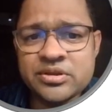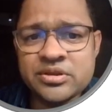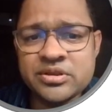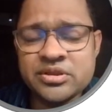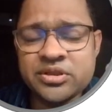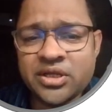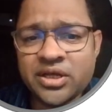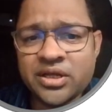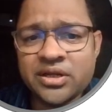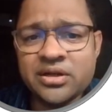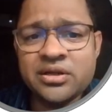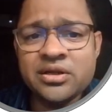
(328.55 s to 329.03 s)

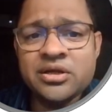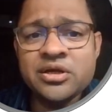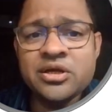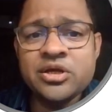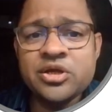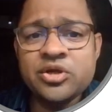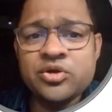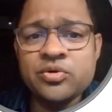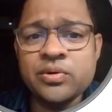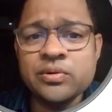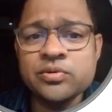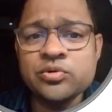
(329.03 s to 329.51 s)
then
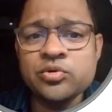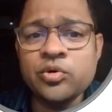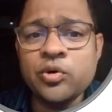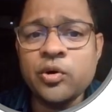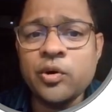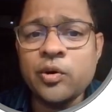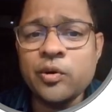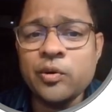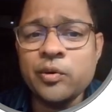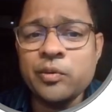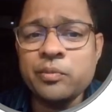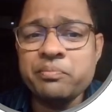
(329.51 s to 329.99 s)
you have
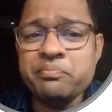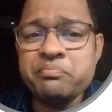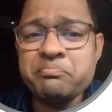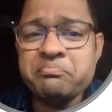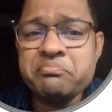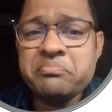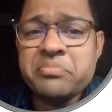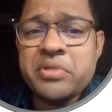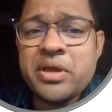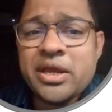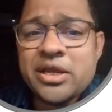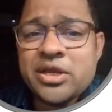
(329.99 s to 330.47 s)
to
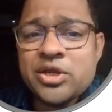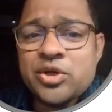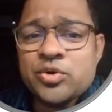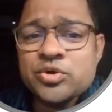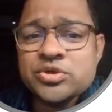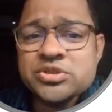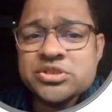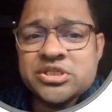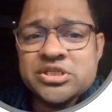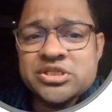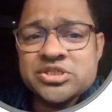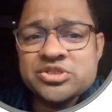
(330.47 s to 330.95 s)
make
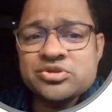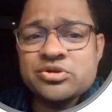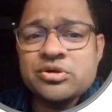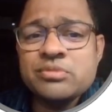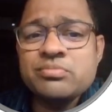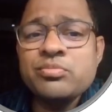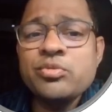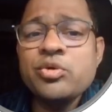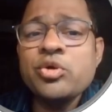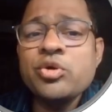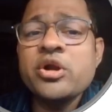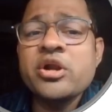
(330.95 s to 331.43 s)
your
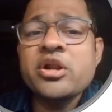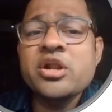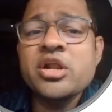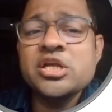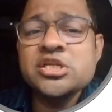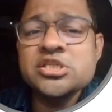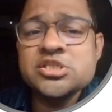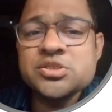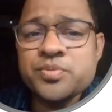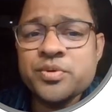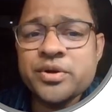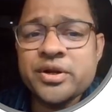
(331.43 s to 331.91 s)
system more
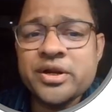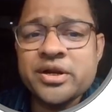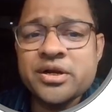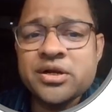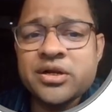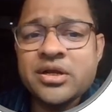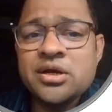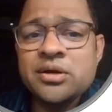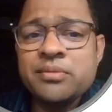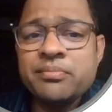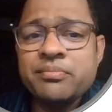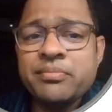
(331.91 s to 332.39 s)

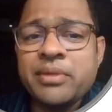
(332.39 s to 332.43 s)
transparent